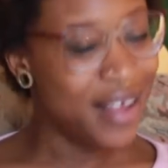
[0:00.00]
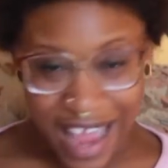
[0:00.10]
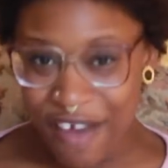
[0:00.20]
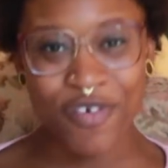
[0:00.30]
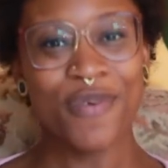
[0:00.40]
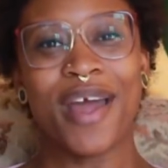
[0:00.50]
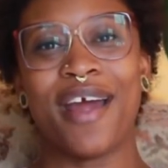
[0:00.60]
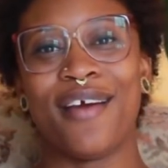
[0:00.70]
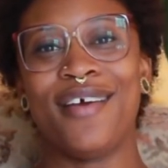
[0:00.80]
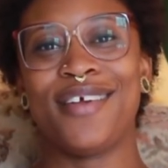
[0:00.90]

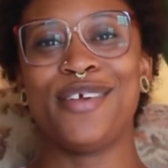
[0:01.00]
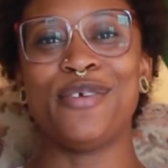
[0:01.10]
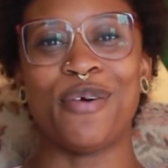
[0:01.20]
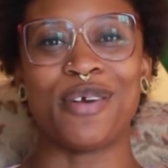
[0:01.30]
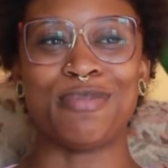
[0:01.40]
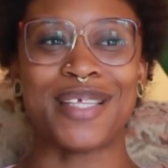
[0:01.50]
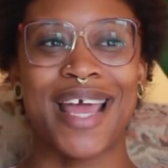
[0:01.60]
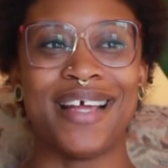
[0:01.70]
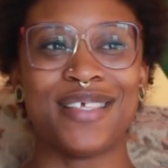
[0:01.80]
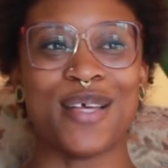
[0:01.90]
everywhere. You know what I'm
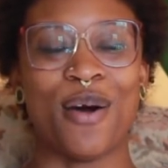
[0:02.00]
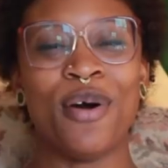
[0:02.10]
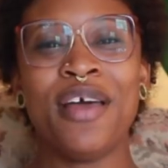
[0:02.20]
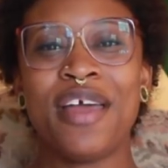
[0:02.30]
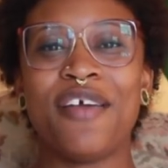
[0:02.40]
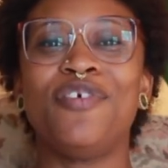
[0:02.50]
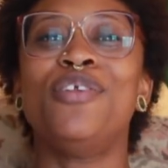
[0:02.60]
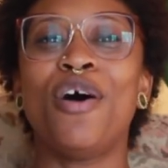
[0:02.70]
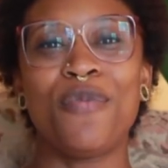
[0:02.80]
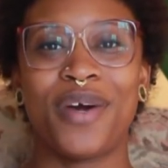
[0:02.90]
saying? So if you
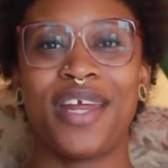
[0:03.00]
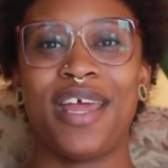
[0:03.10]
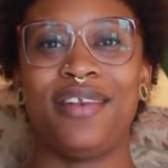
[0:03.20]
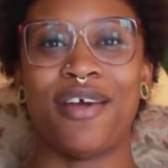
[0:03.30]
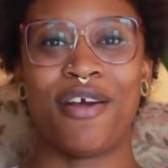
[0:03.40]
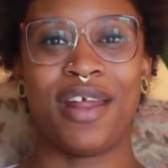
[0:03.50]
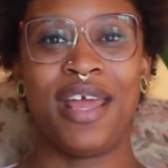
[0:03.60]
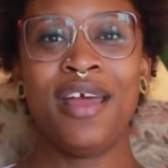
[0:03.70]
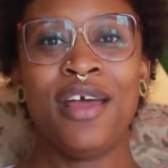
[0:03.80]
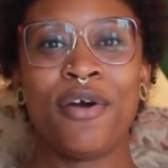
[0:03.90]
don't want to get
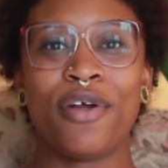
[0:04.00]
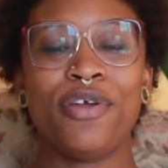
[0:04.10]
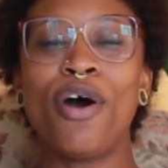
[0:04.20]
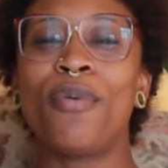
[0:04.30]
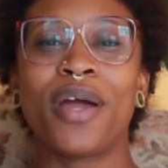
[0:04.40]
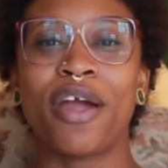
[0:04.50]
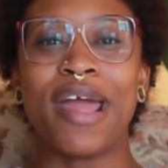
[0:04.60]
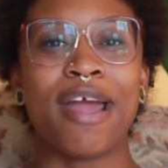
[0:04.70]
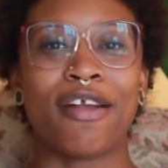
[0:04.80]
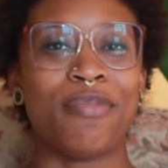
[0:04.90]
dirty, or you don't want your
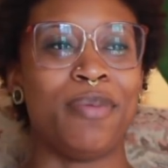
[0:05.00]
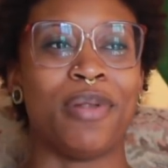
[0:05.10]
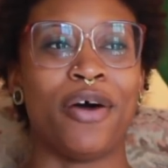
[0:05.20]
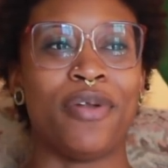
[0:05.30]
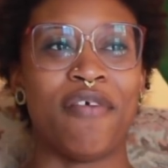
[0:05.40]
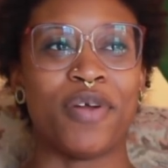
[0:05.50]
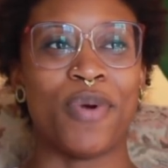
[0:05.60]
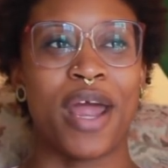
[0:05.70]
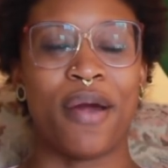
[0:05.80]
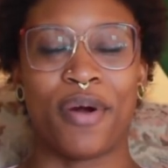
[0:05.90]
hair to be blown
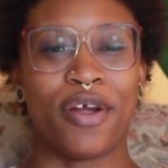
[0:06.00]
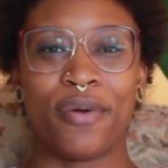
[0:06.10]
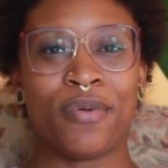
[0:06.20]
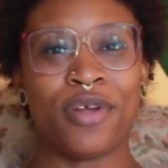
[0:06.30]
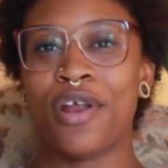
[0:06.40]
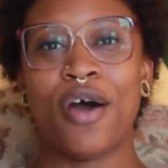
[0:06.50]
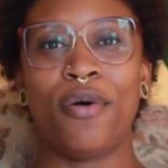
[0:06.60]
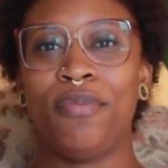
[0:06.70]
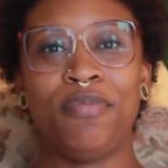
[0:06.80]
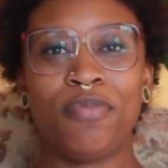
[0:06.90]
everywhere, or, you
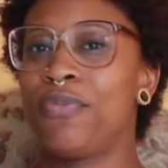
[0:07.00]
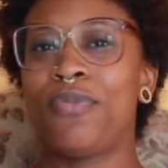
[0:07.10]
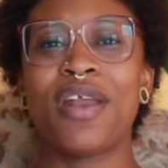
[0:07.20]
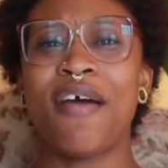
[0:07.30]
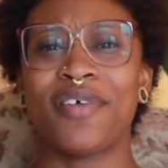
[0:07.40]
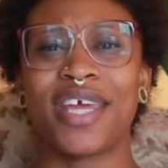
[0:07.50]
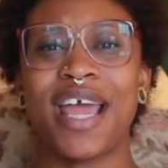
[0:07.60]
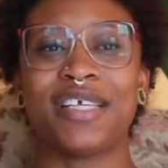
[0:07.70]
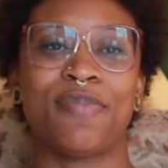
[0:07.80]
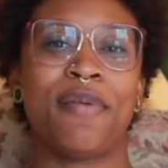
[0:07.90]
know, whatever the
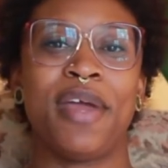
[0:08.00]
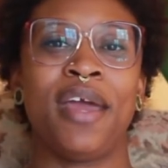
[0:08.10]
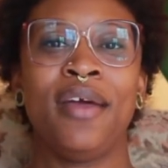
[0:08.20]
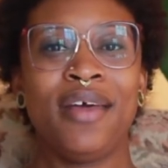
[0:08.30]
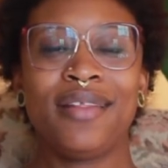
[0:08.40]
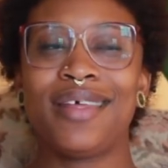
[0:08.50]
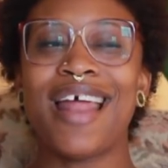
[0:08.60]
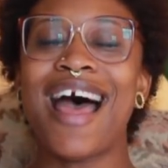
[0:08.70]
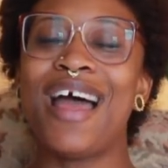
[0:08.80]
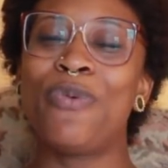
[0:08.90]
case may be,
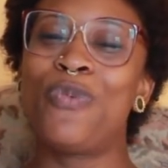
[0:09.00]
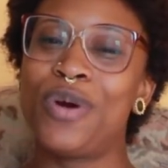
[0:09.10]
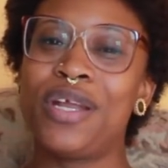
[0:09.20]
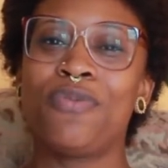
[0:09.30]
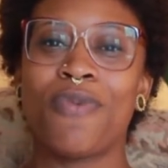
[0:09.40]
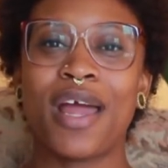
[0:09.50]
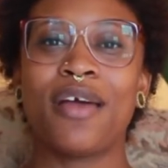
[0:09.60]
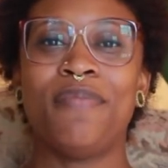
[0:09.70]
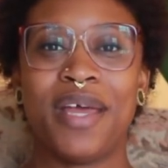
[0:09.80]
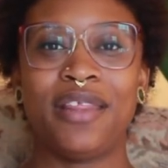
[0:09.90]
then I wouldn't
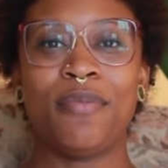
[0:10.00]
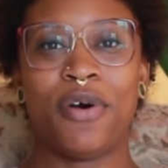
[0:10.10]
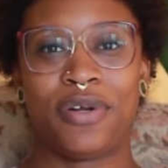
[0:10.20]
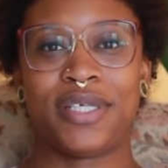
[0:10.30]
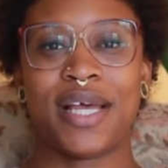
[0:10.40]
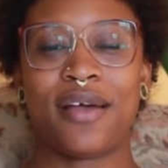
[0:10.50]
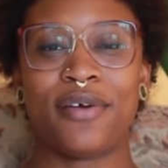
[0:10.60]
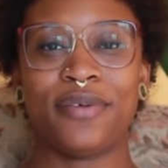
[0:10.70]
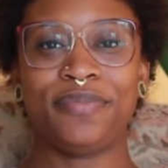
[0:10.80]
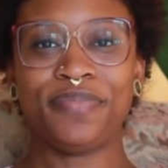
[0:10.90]
recommend the
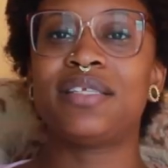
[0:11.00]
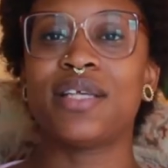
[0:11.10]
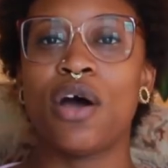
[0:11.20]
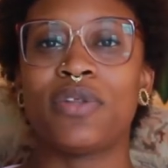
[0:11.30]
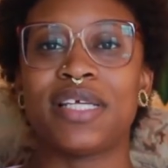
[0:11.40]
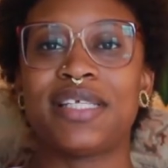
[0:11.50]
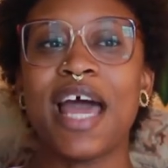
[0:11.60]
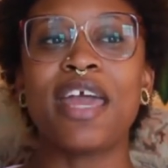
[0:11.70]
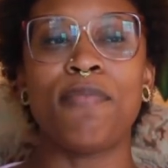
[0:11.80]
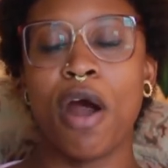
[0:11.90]
motorcycle. So the
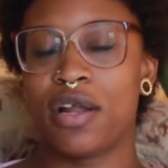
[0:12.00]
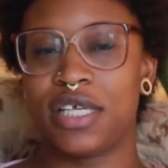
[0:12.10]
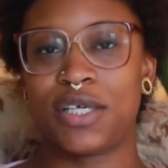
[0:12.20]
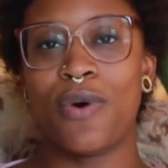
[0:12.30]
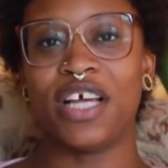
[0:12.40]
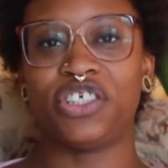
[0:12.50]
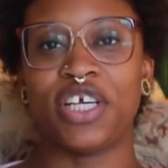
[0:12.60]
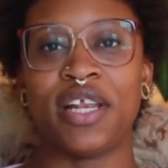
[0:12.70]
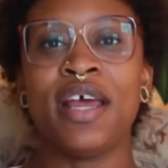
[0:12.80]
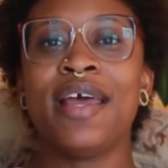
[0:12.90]
second part of this
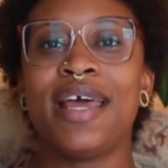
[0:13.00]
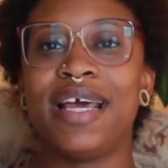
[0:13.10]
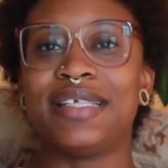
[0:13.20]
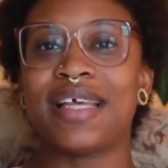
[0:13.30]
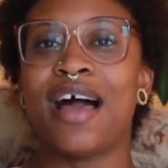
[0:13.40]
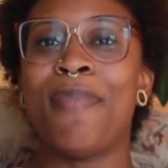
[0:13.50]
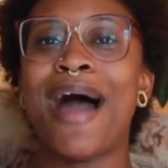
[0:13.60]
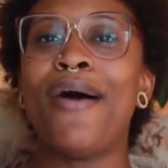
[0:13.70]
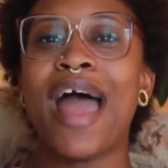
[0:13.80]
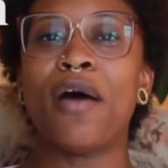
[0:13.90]
question is
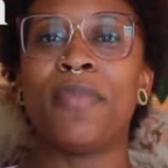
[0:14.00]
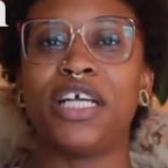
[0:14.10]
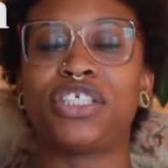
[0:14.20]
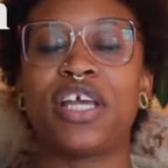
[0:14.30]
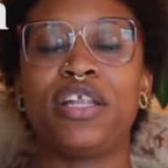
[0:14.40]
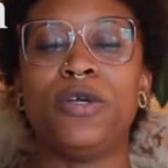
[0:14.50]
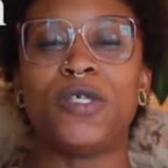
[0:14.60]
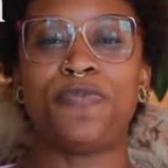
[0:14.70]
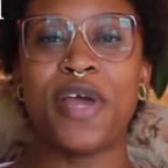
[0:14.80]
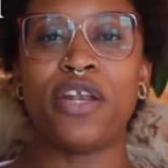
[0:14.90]
about how much can you
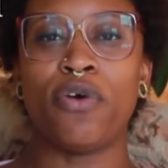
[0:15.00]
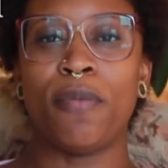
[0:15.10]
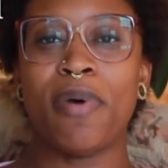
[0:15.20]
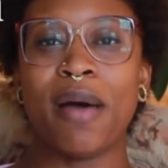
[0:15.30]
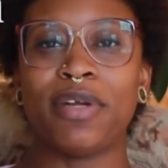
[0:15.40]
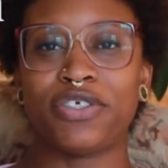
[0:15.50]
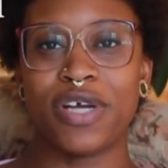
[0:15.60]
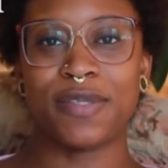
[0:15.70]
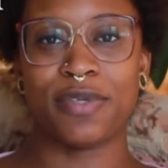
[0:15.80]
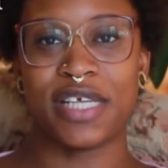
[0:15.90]
spend on public
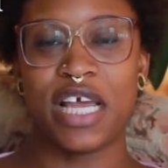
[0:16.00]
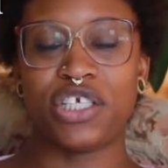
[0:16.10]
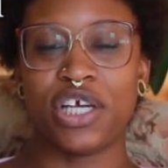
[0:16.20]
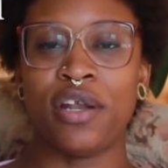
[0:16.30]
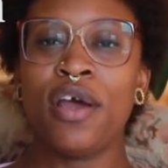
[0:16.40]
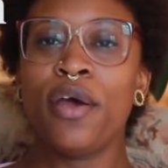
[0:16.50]
transportation